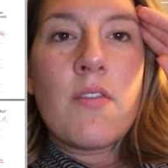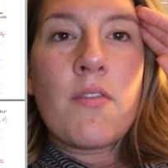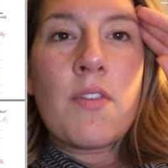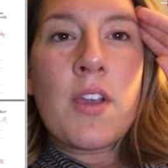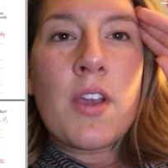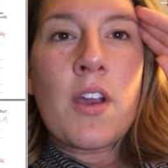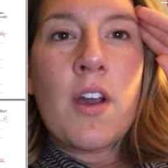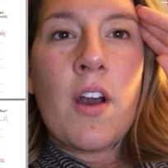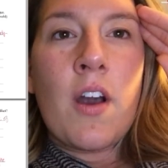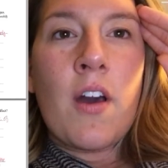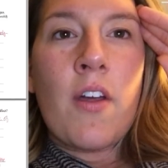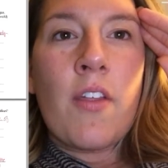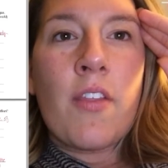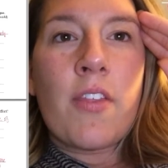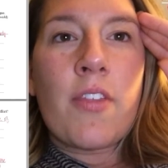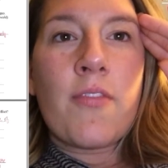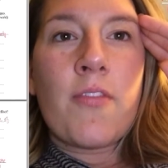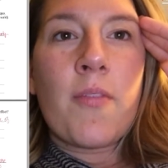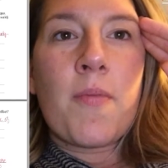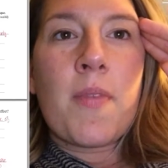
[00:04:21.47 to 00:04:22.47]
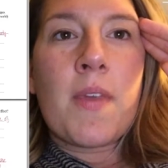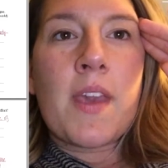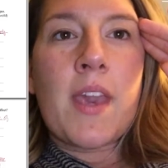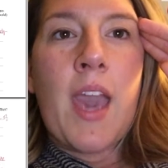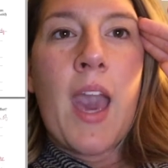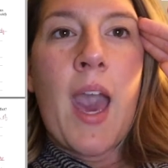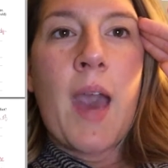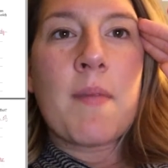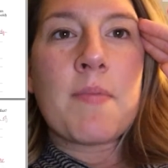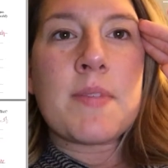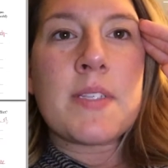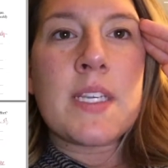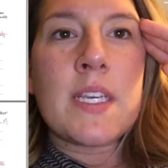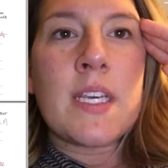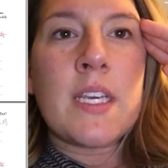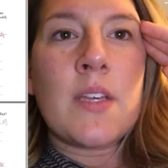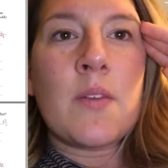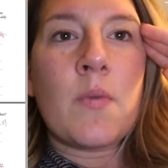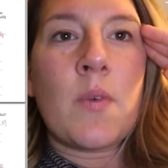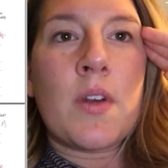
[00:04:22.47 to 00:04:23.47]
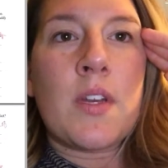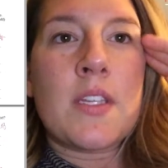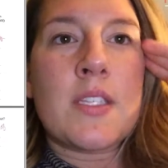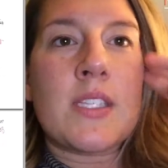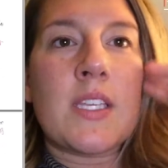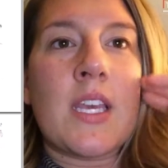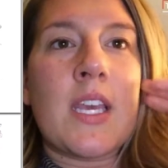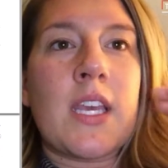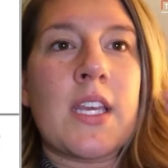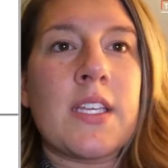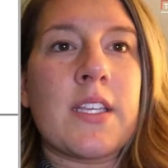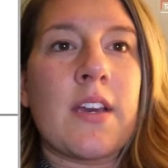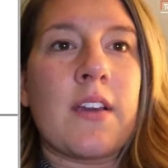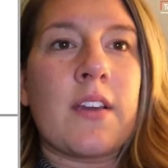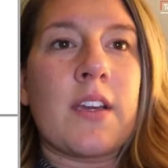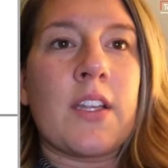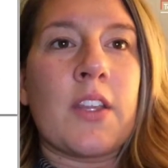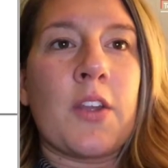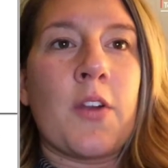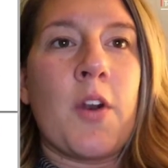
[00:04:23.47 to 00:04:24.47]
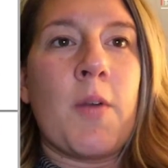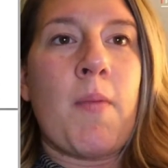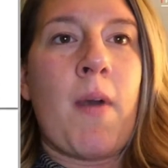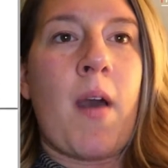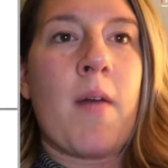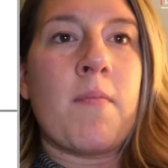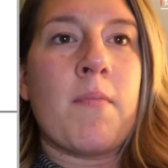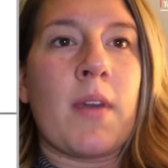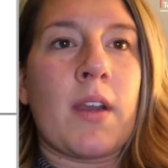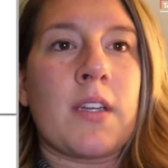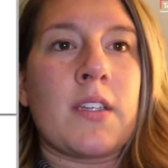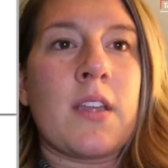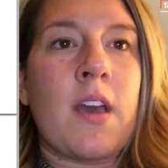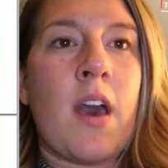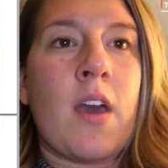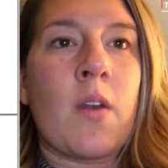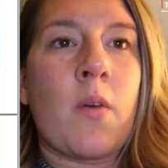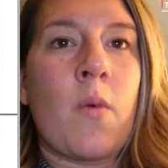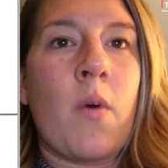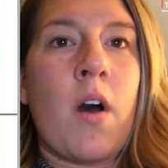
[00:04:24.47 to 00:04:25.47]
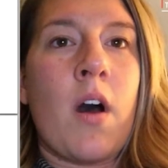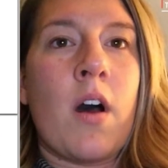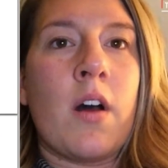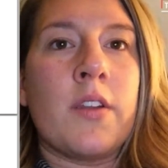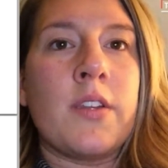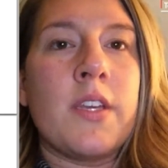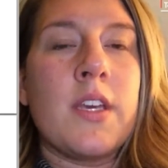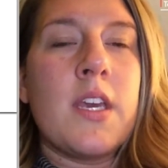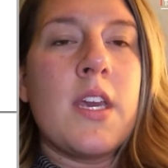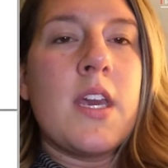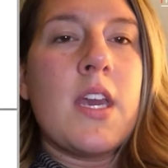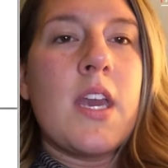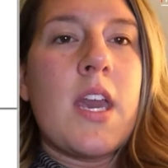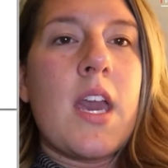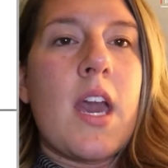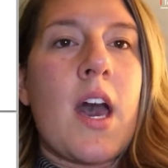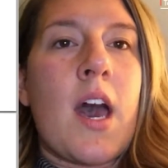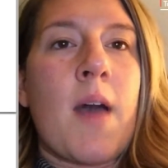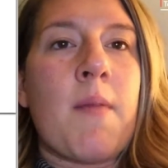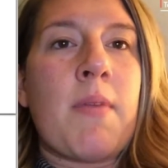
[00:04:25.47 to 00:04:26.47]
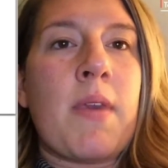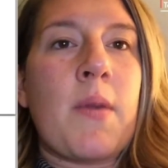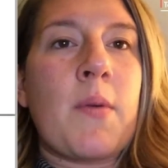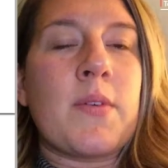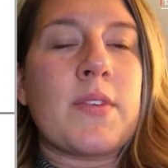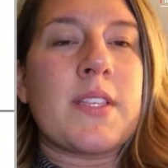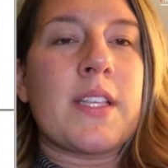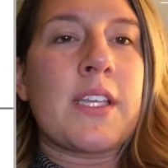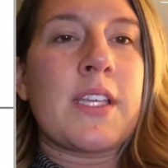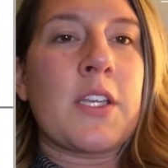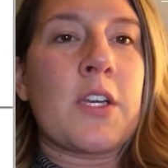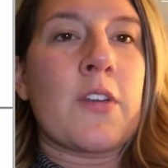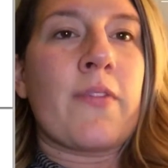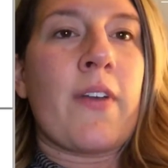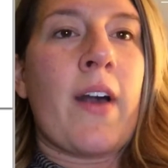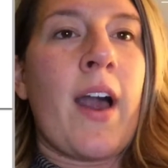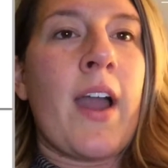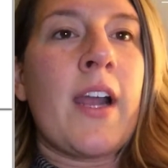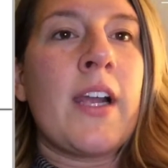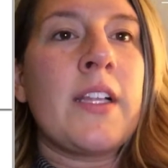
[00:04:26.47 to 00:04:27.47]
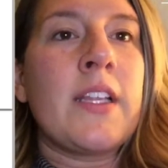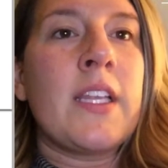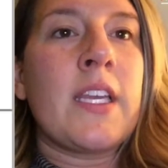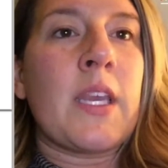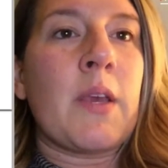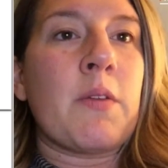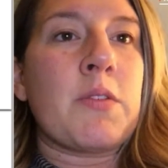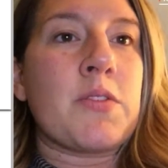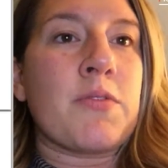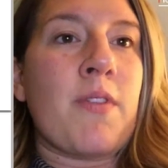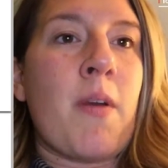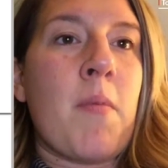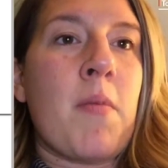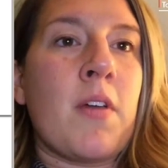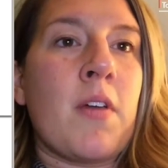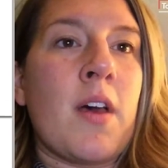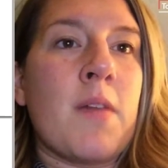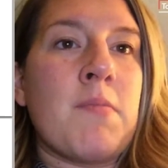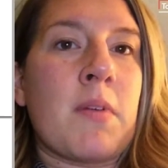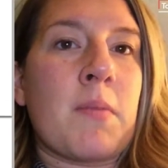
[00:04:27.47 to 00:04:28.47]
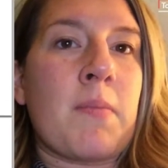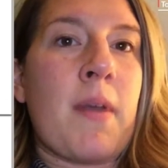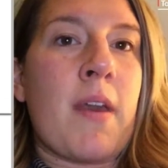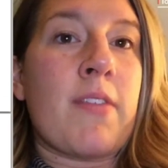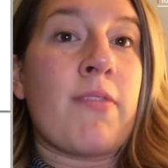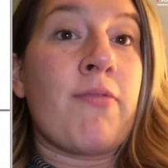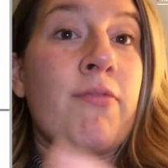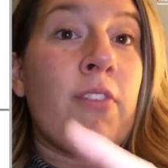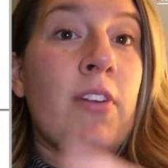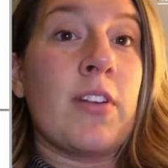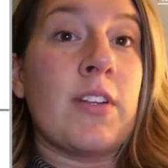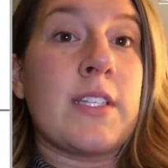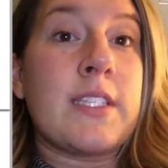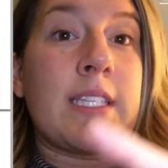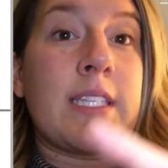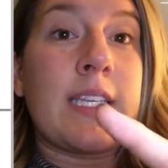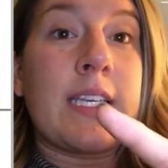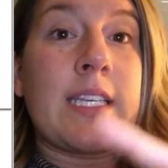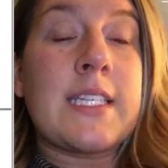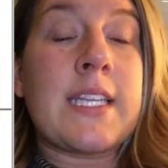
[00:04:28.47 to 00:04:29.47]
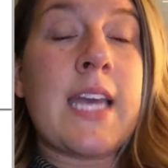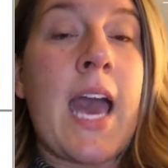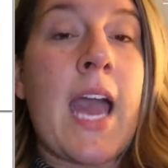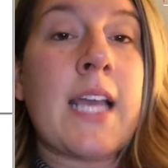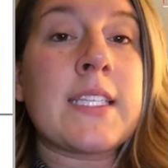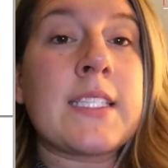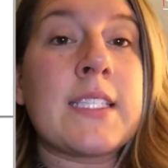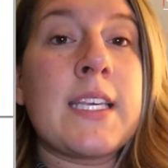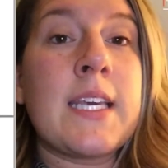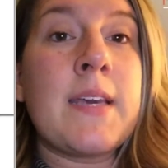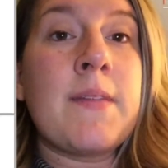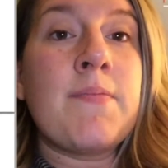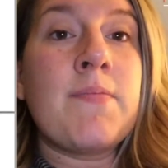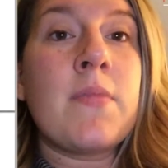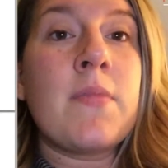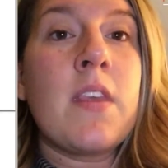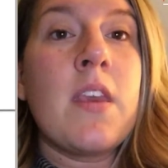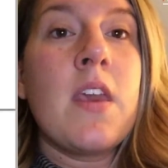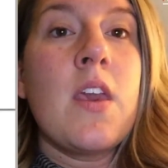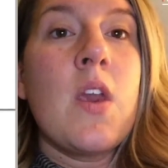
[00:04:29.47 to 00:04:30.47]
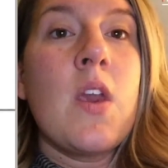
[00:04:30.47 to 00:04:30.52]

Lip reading: Recall from the captain, what does King Duncan learn about MacDonald? He was a leader of Ireland, he was a rebel, and Macbeth fearlessly attacks him.